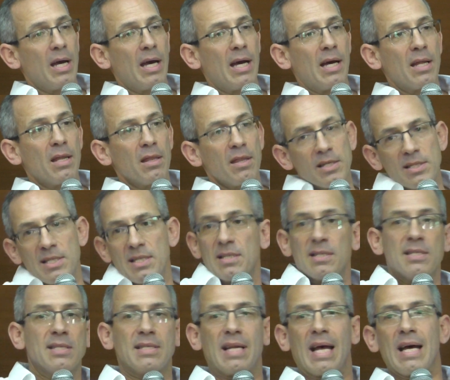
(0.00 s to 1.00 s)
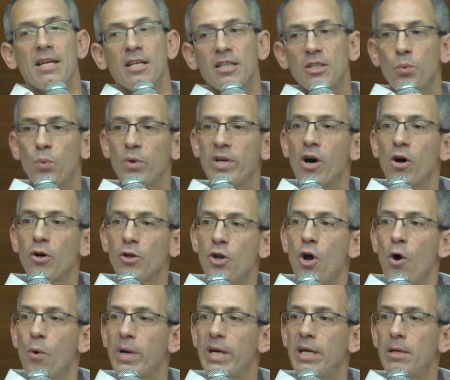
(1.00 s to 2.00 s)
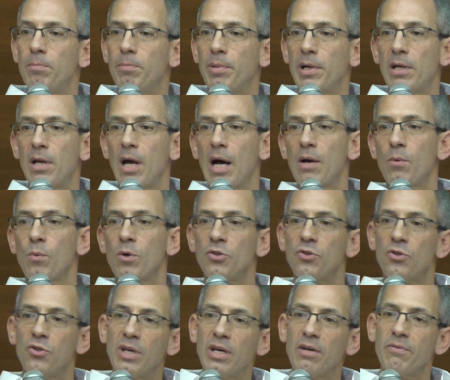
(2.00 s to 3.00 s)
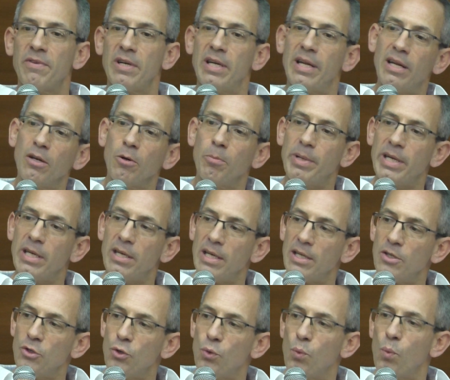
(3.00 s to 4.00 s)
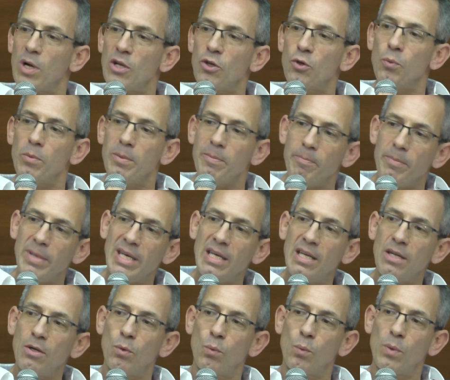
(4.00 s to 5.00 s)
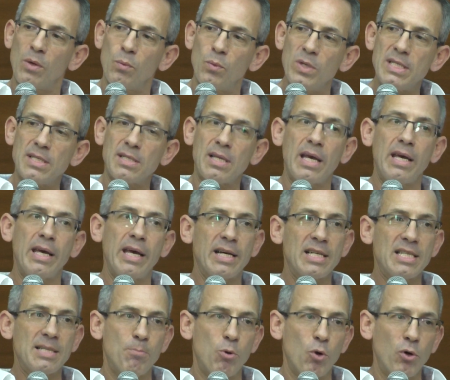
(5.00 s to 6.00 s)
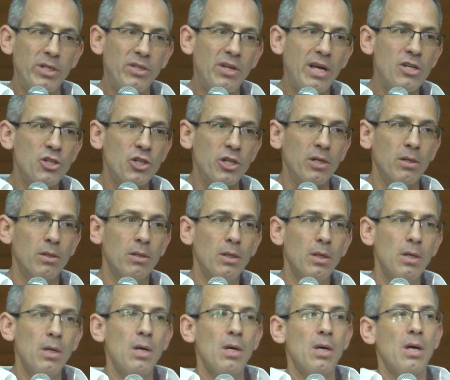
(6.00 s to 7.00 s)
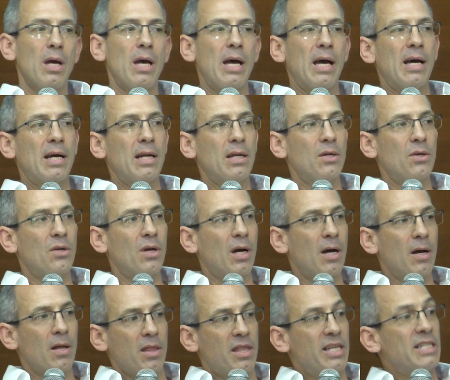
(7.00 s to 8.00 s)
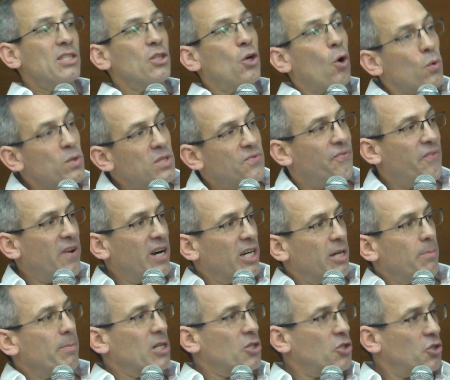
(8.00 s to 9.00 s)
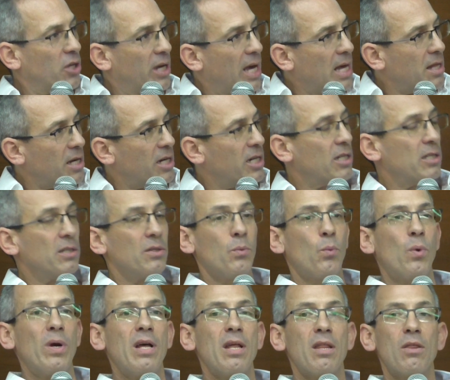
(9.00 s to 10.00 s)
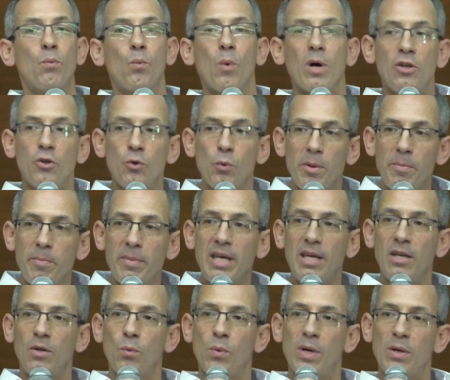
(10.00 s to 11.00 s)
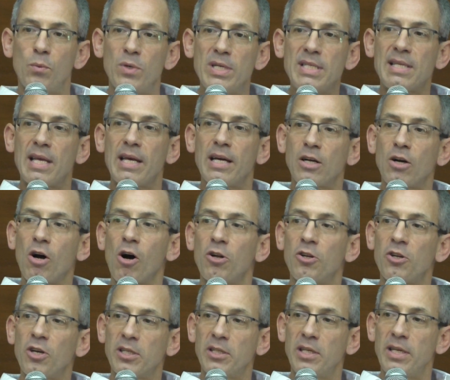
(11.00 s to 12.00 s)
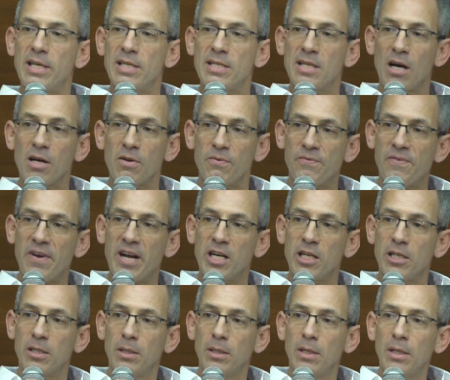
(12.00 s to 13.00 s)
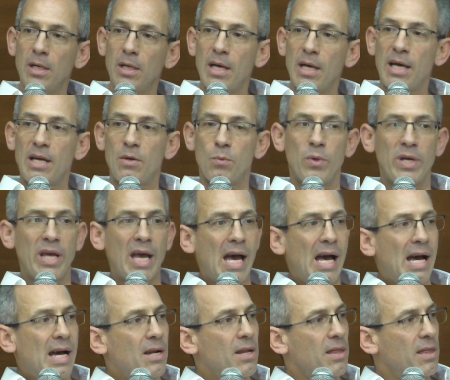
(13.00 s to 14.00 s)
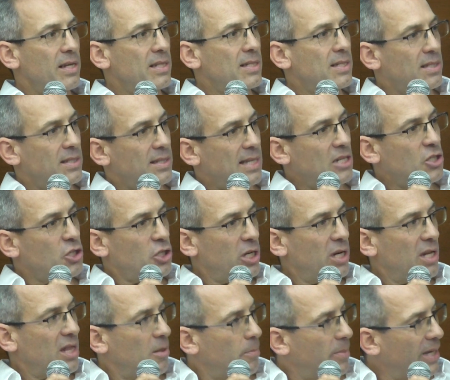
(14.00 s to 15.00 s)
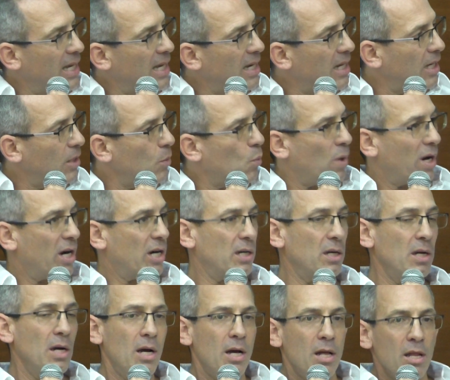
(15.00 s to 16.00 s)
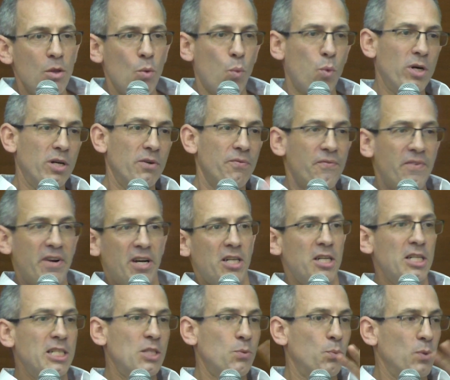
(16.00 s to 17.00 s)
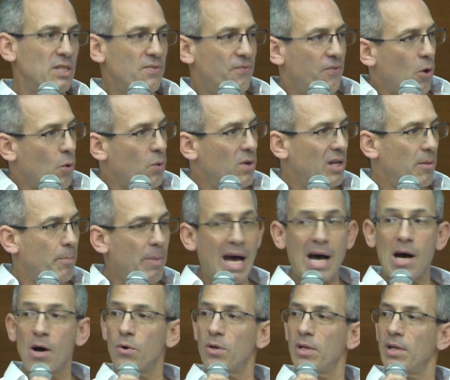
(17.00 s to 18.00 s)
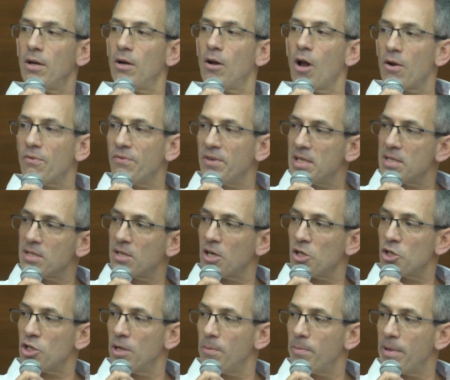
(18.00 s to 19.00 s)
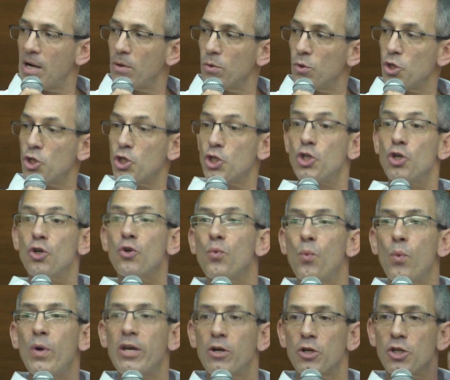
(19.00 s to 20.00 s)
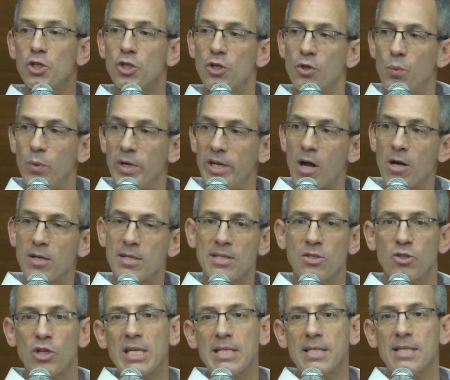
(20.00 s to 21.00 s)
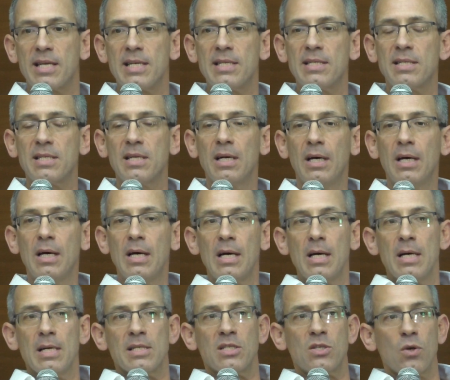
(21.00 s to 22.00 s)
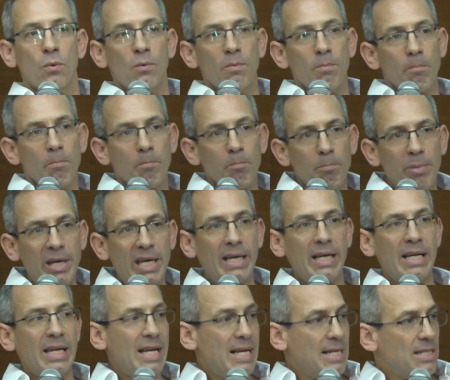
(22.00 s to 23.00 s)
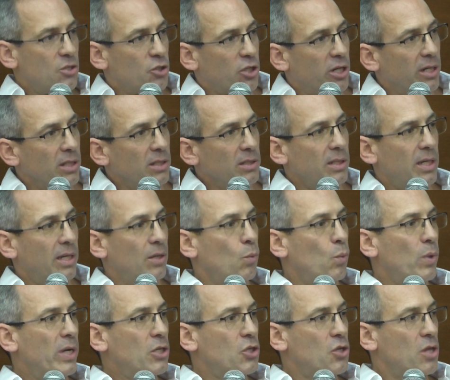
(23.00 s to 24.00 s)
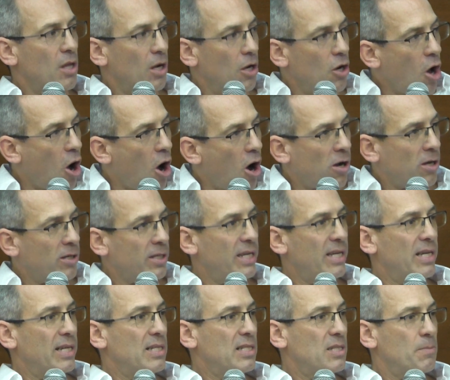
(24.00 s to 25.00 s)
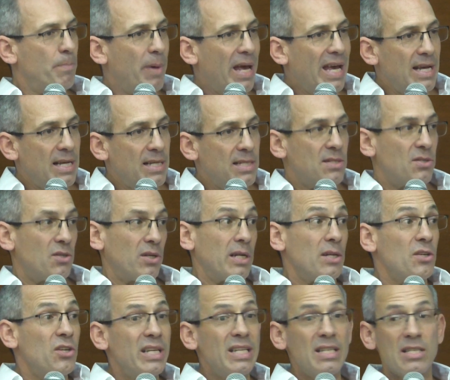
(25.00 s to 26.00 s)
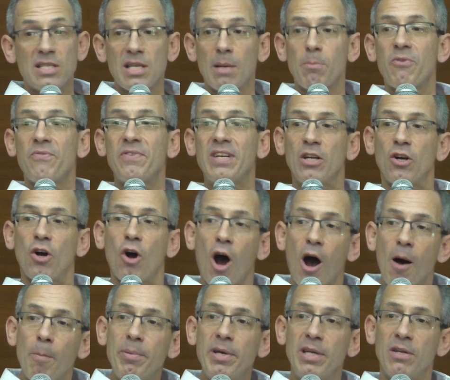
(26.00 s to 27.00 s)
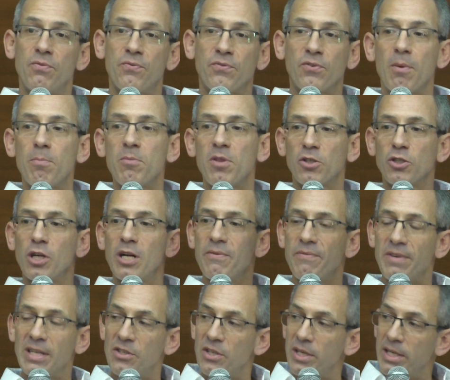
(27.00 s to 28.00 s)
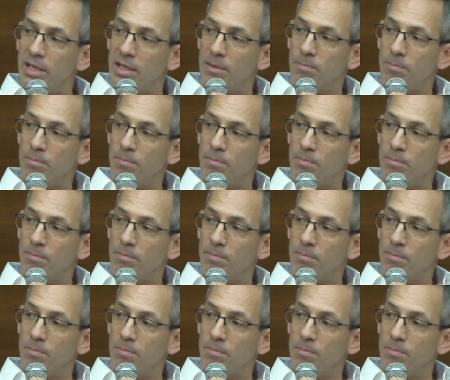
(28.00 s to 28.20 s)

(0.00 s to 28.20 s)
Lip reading: And this is standard, we all know it, but I want to delve a little bit into what do we mean when we say exploitation. And this goes very much together with what do we mean when we say a conduct is unfair. And we had this session in the beginning where the word fairness was floated about and a lot of discussion about should we or should we not stress this. So being in Israel, in which the law is based, indeed some of it copied from the relevant